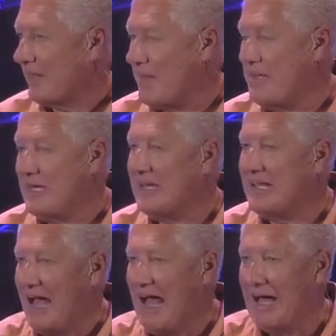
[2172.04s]
I mean,
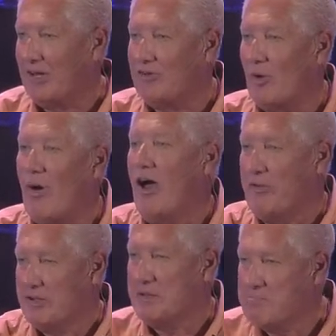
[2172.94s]
God is so
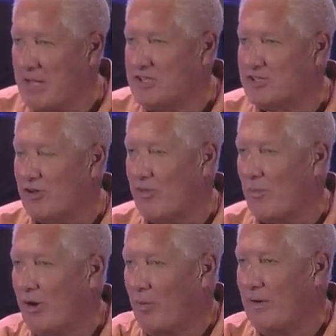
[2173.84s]
other dimensional
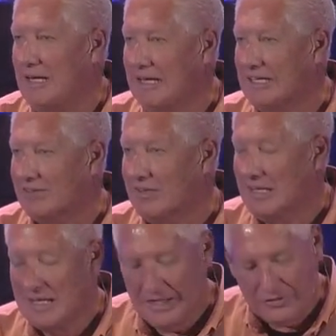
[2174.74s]
than where we live.
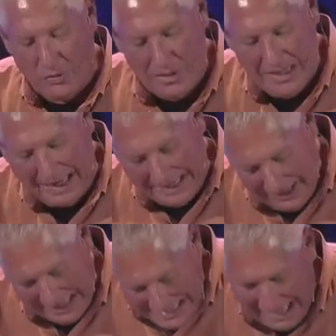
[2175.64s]
So it,
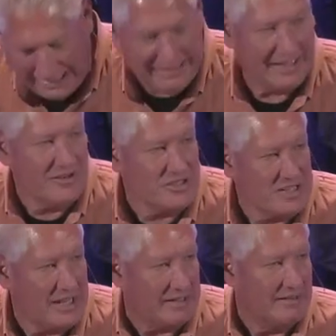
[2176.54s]
I, I, get it. I
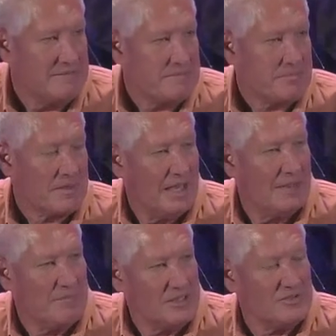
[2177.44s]
understand it.
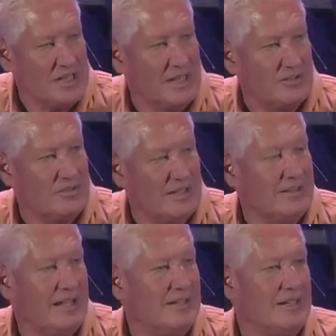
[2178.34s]
I'm not saying it's,
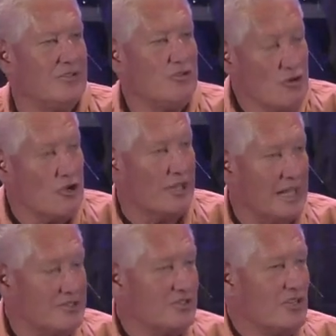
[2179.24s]
it, that it's good.
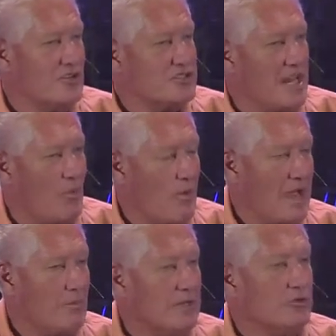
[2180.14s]
I just understand
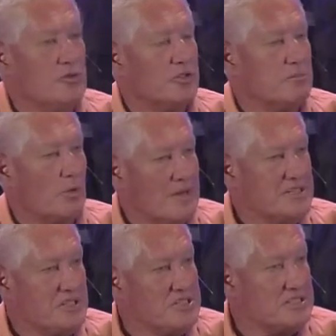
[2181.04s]
why we'll do some
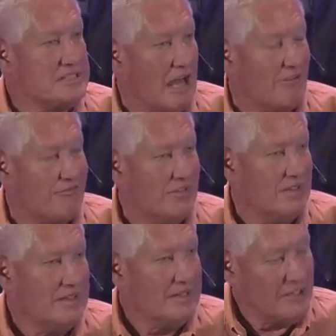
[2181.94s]
crazy stuff
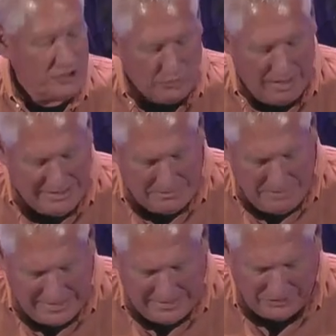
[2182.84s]
in trying to
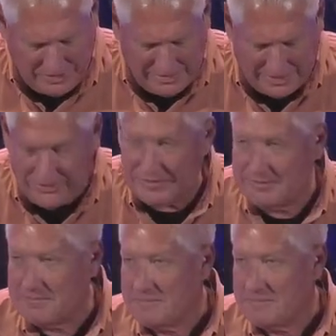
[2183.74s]
make this connection.